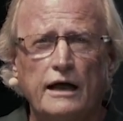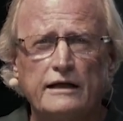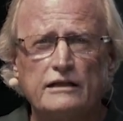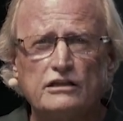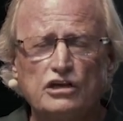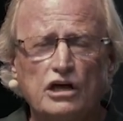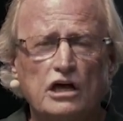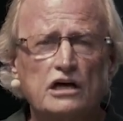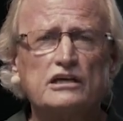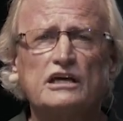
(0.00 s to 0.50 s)

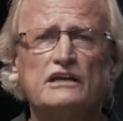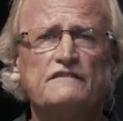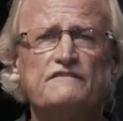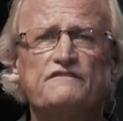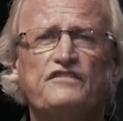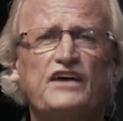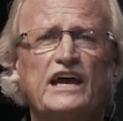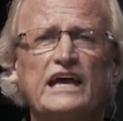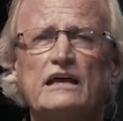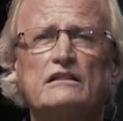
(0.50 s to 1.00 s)
young in
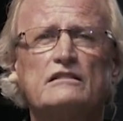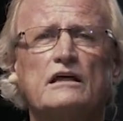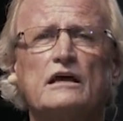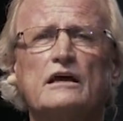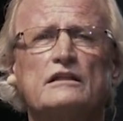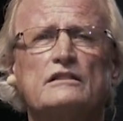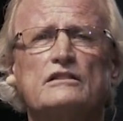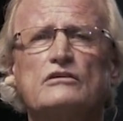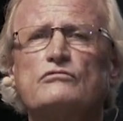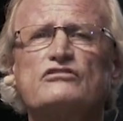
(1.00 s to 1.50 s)
faith,
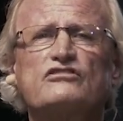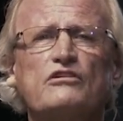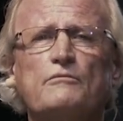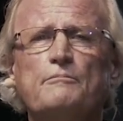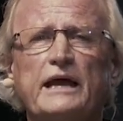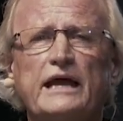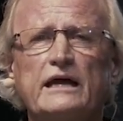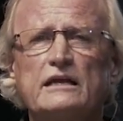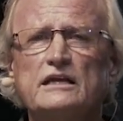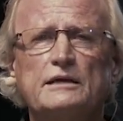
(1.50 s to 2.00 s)
there was a
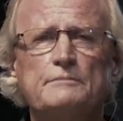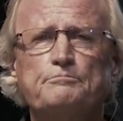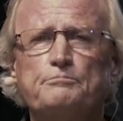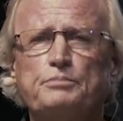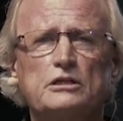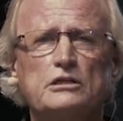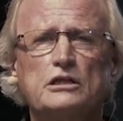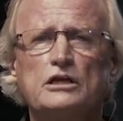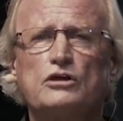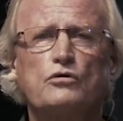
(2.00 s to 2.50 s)
man named
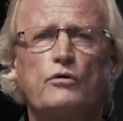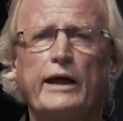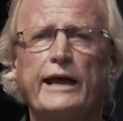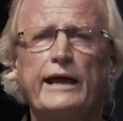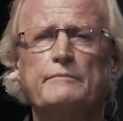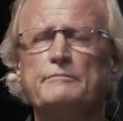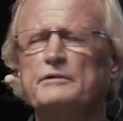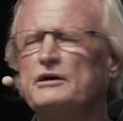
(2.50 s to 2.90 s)
Billy Graham.